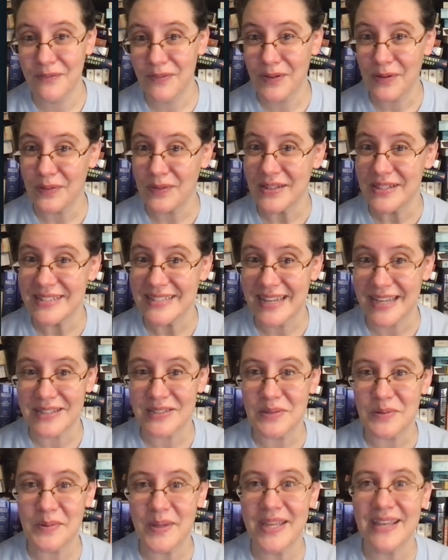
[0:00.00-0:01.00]
for this
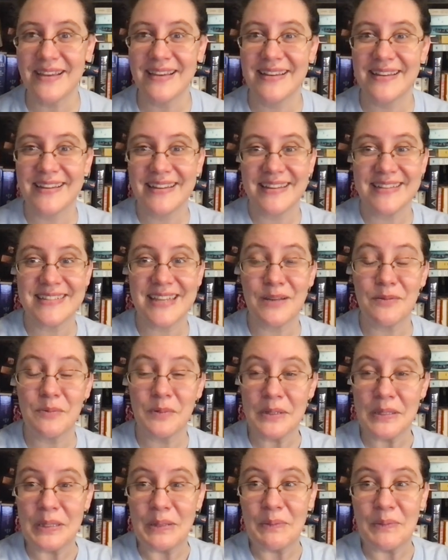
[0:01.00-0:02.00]
next week because I
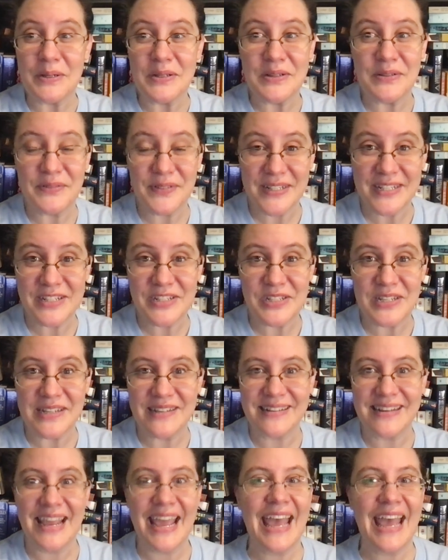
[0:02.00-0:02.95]
really want to finish it.